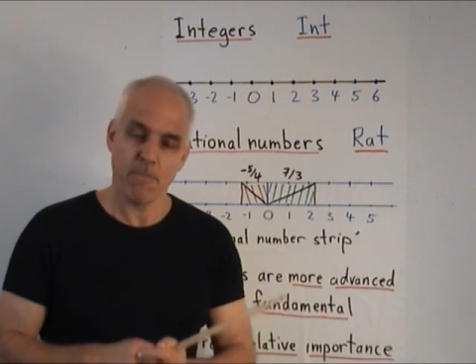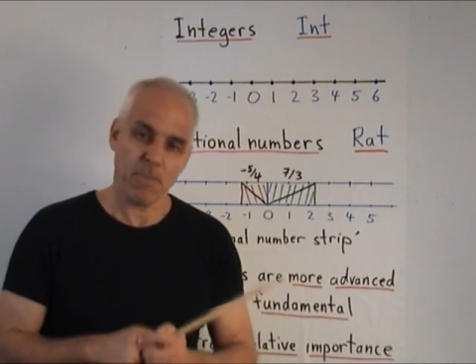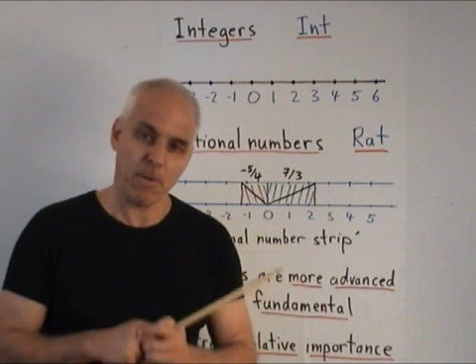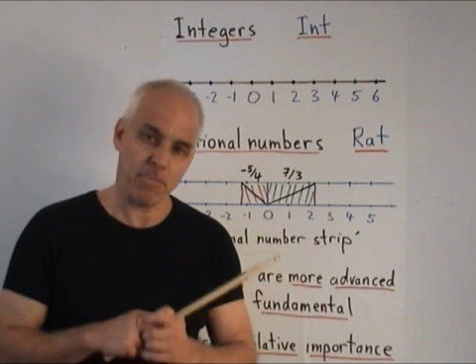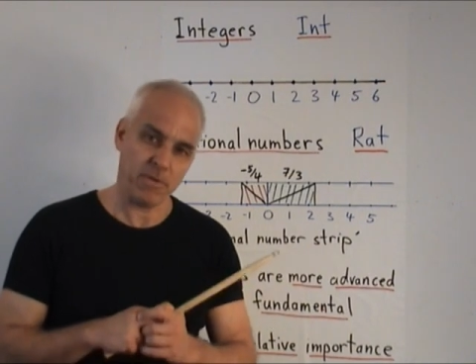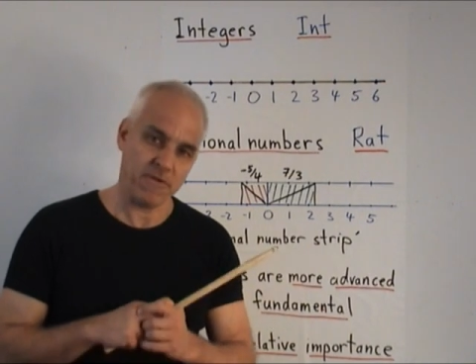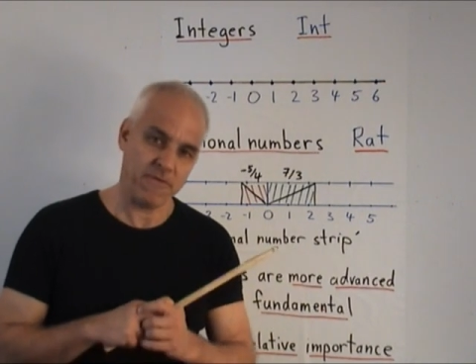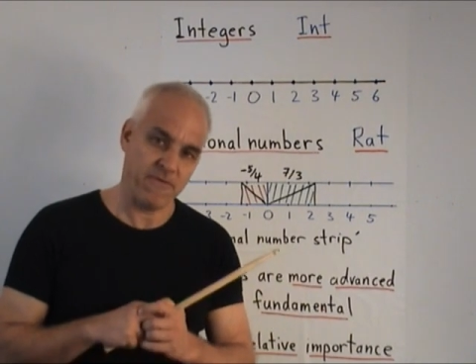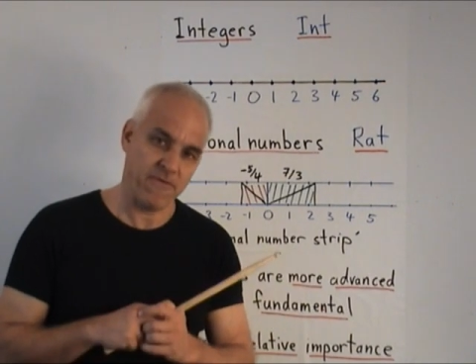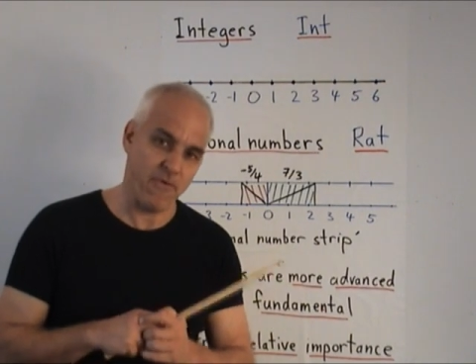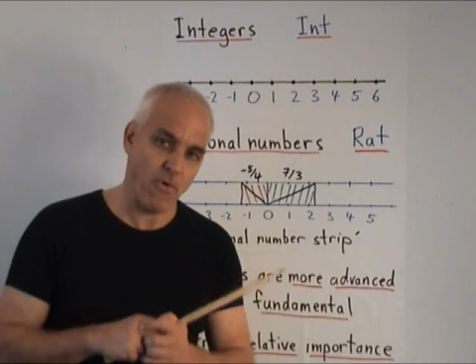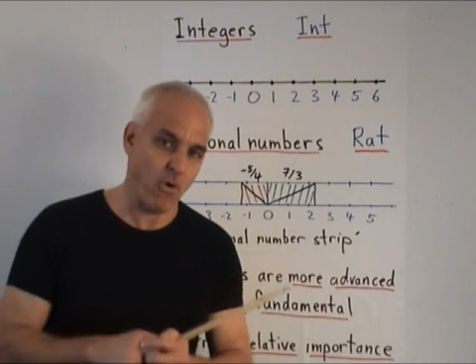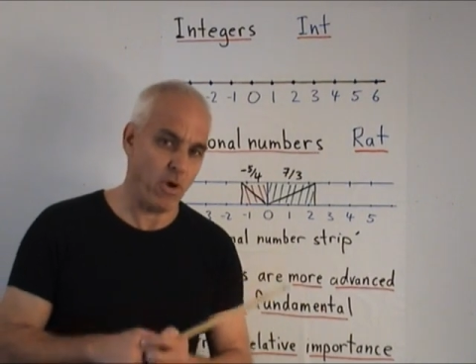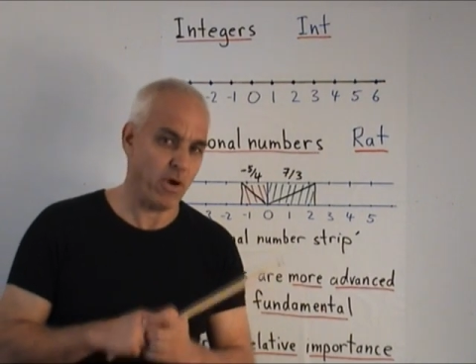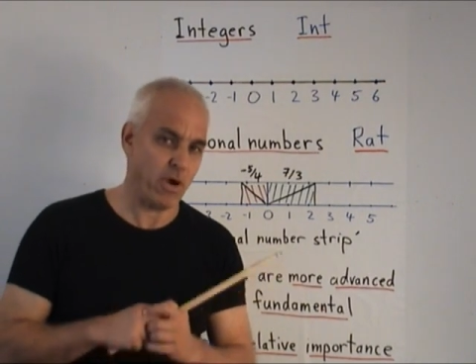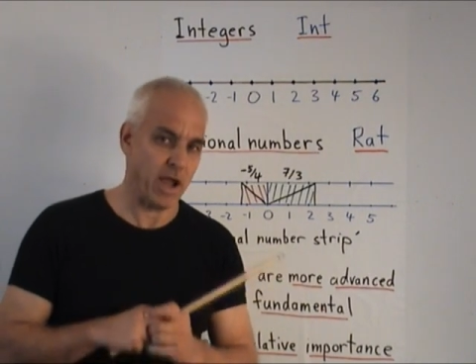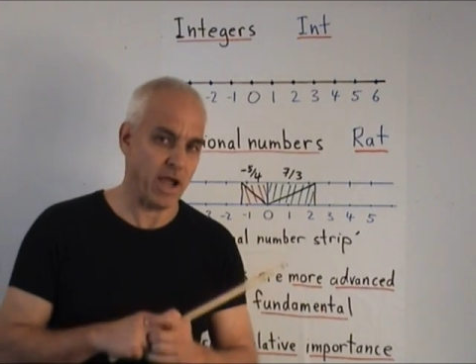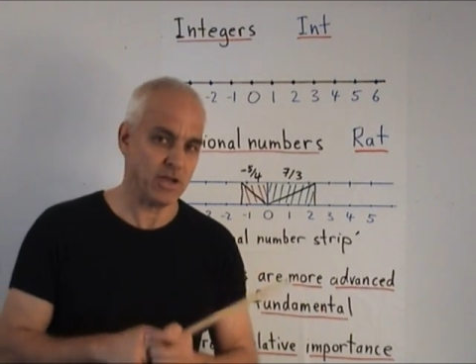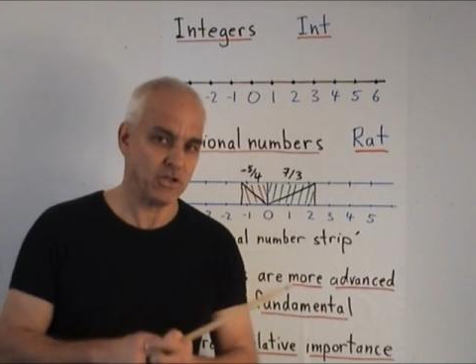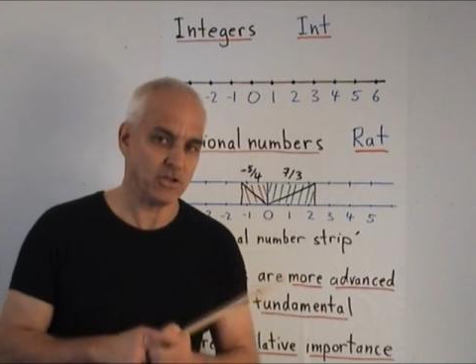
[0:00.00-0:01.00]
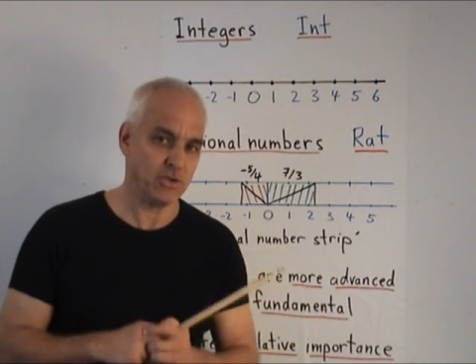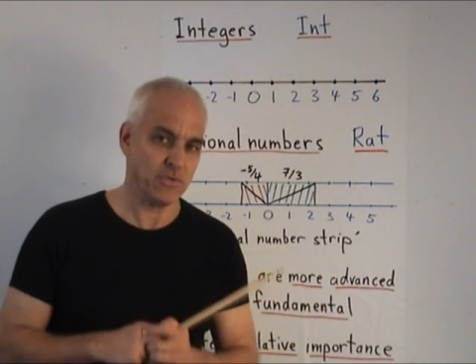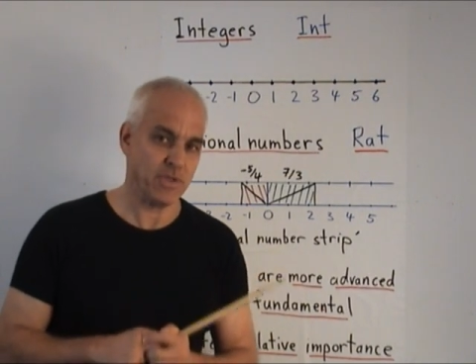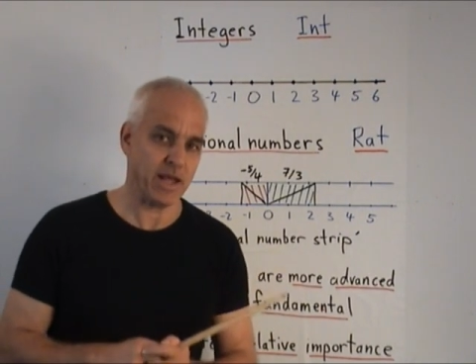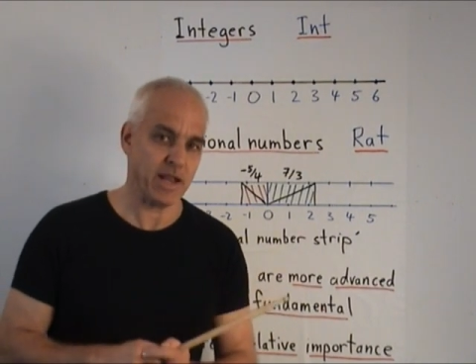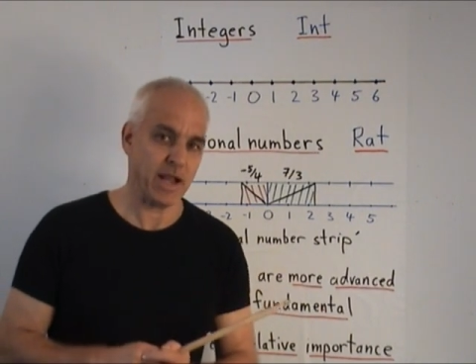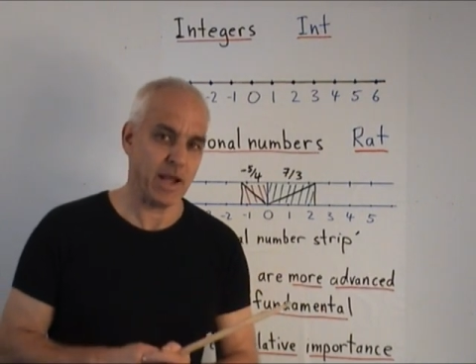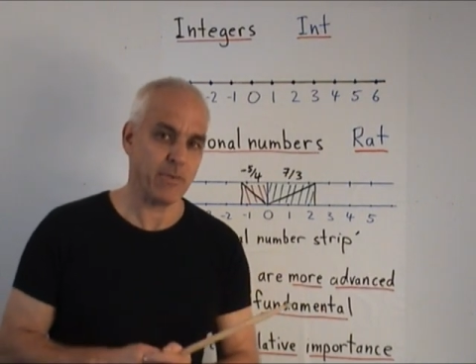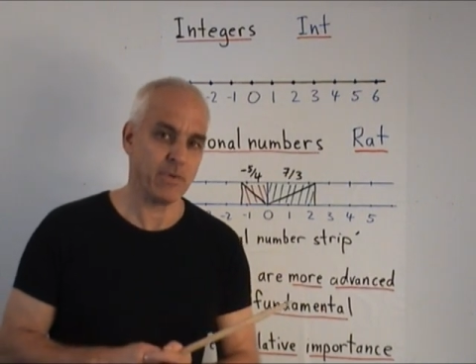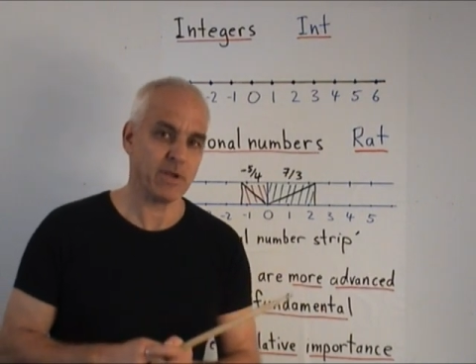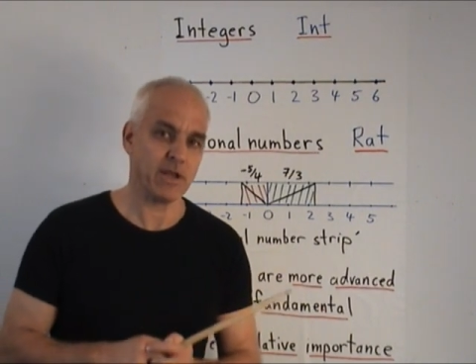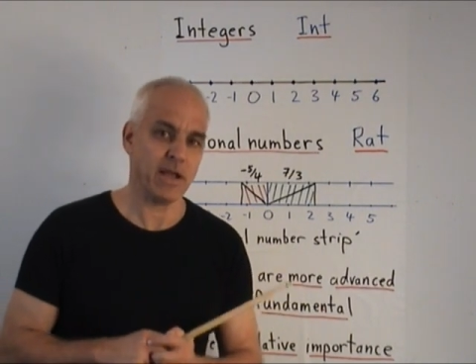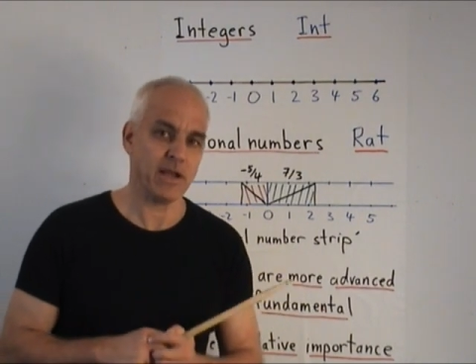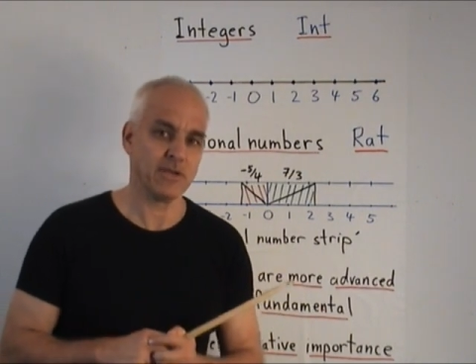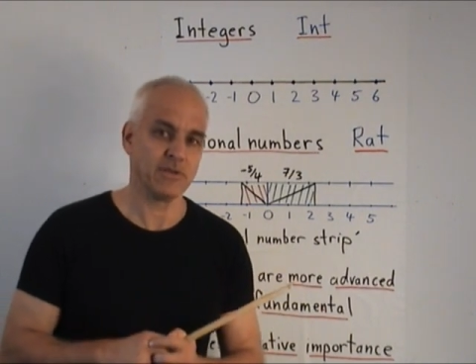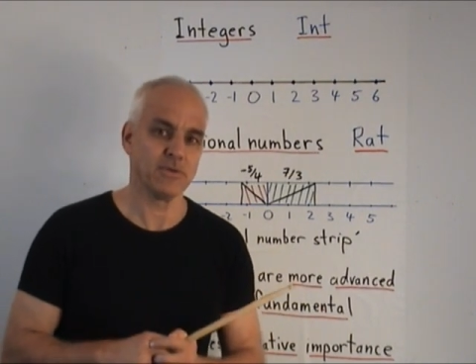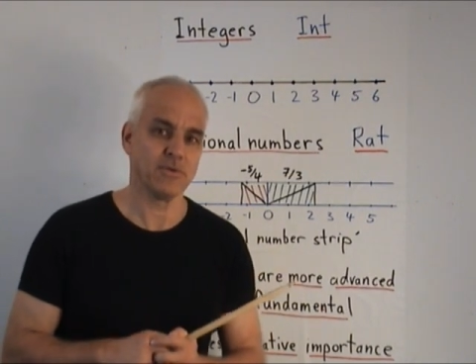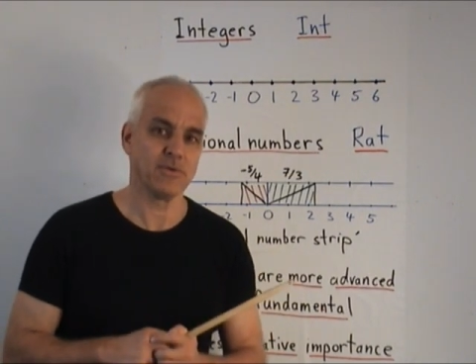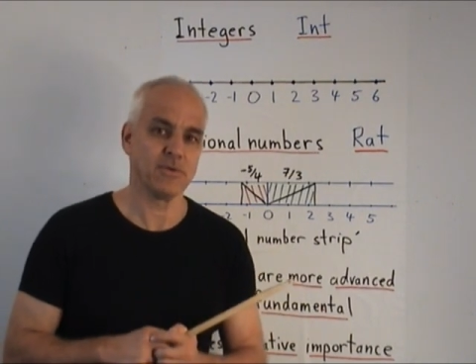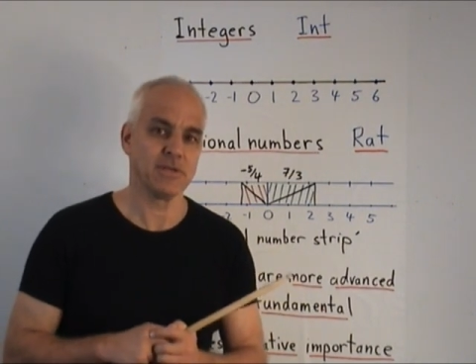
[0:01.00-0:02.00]
But before I do that, I would
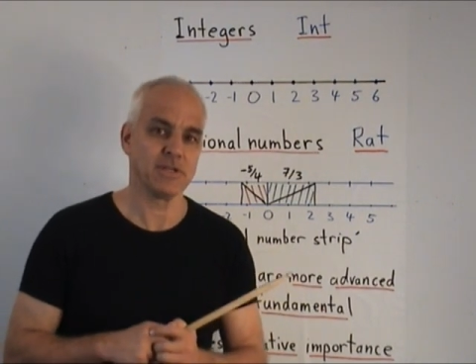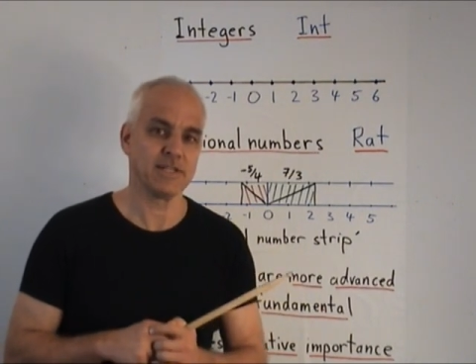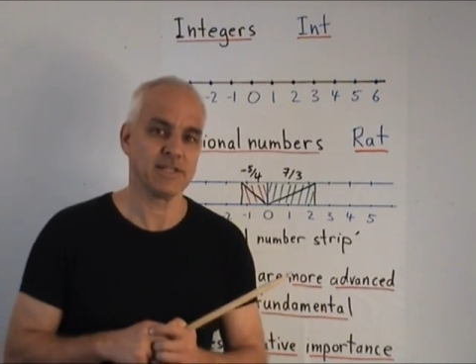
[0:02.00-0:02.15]
like to